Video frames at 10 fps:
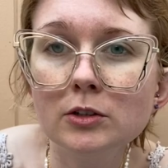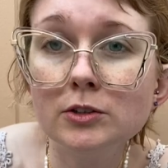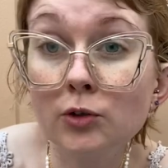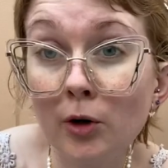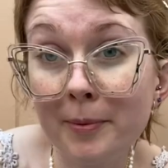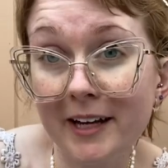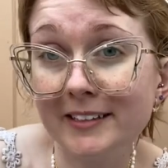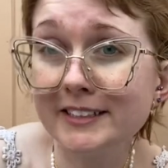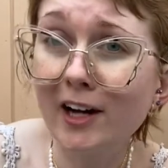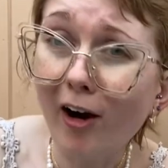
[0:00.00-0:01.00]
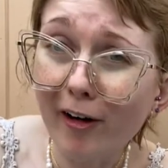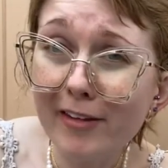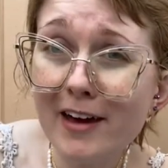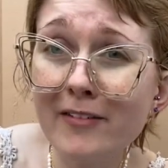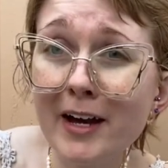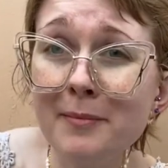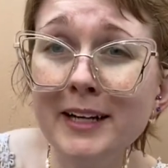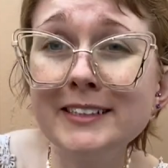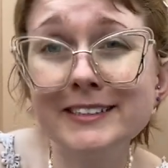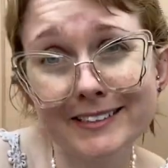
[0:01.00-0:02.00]
Scorpions, are they
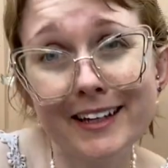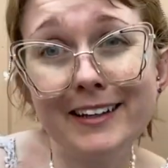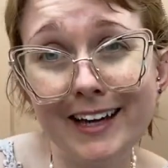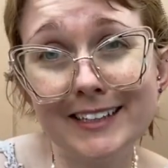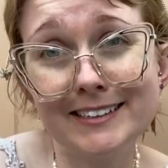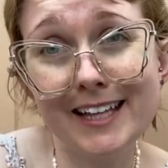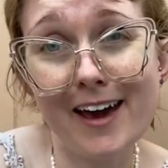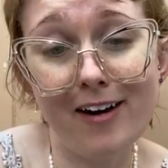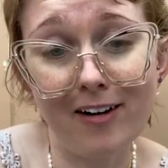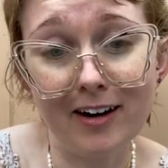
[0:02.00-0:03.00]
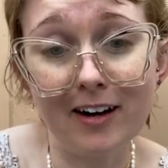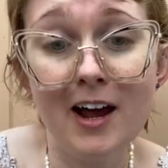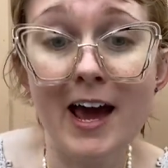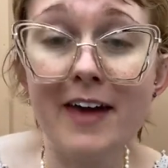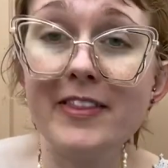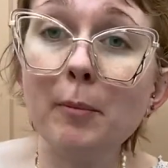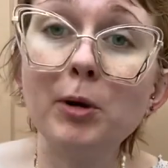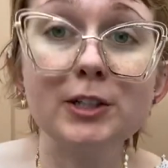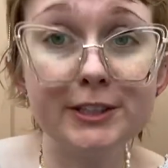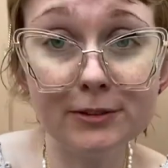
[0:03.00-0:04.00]
venomous? Yes, they are. And they
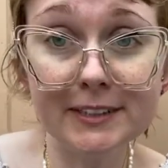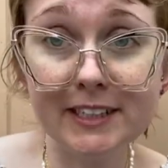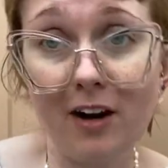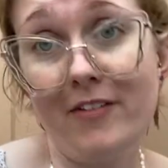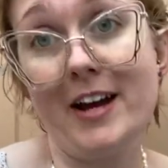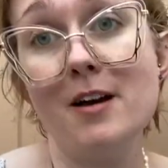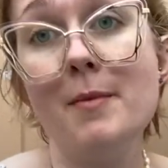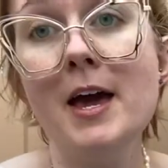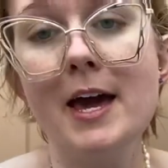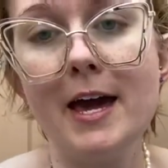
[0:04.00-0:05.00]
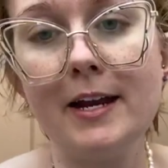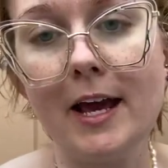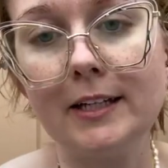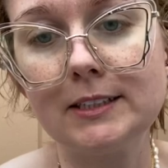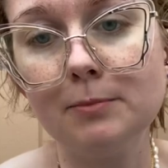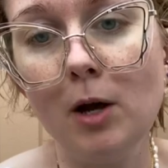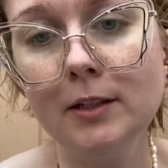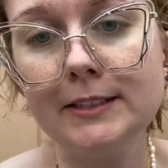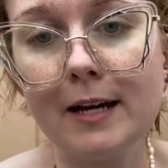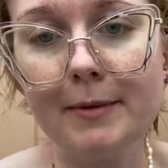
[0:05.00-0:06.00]
produce their venom in a small
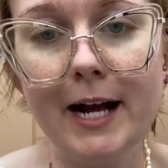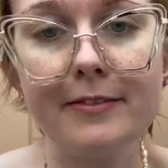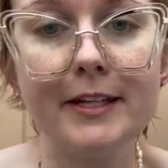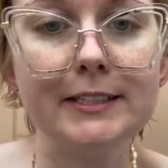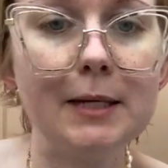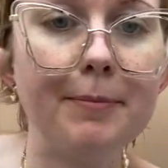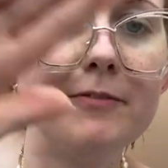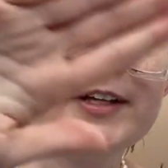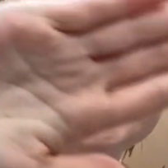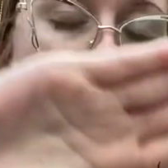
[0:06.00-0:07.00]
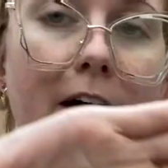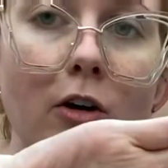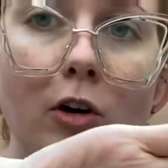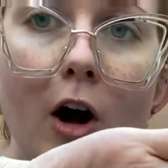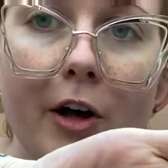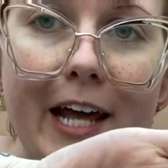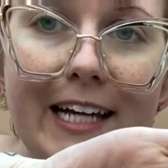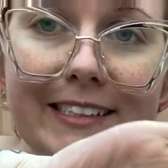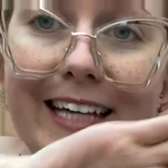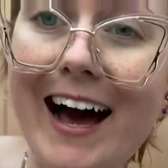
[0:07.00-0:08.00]
segment at the tip of the tail called a
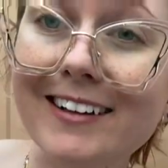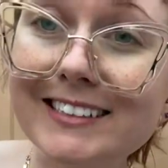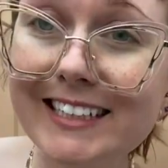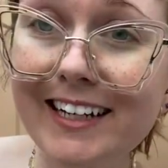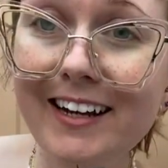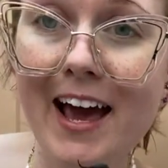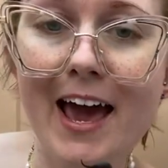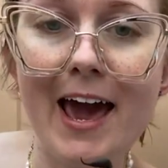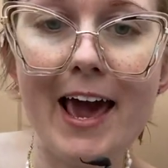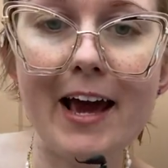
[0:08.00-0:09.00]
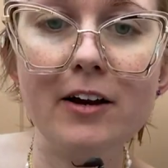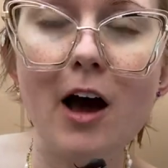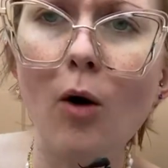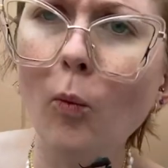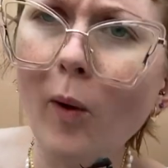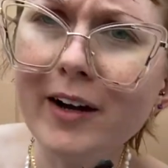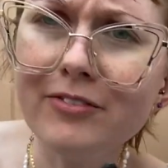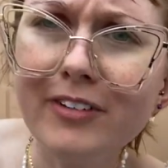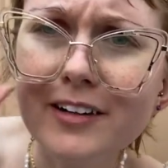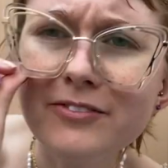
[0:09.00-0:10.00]
telson. And one
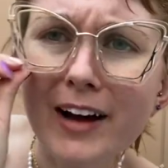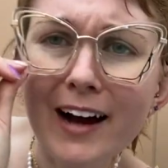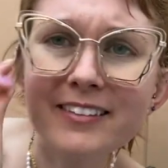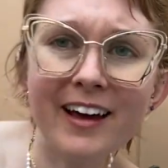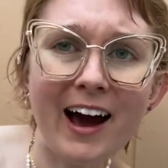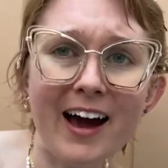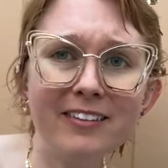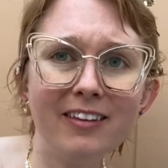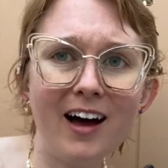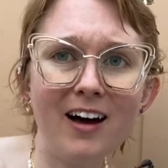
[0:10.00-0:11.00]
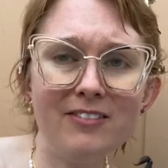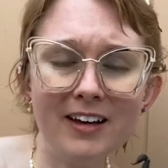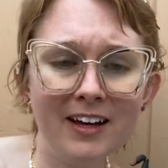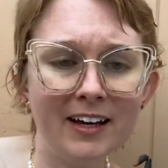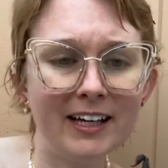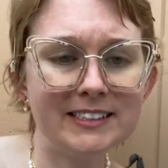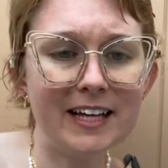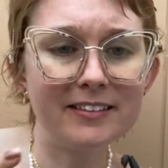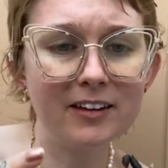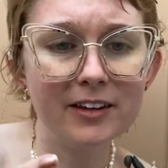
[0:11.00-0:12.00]
fun fact that I love is
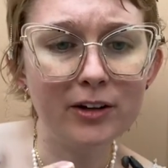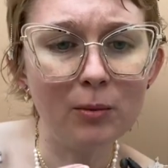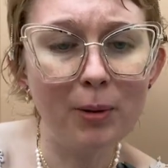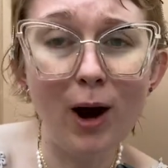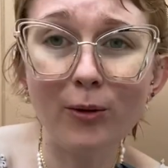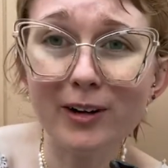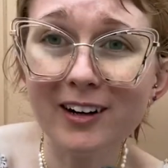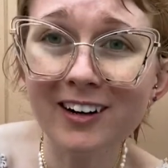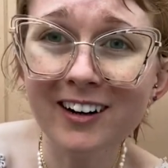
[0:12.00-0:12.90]
that the little poker,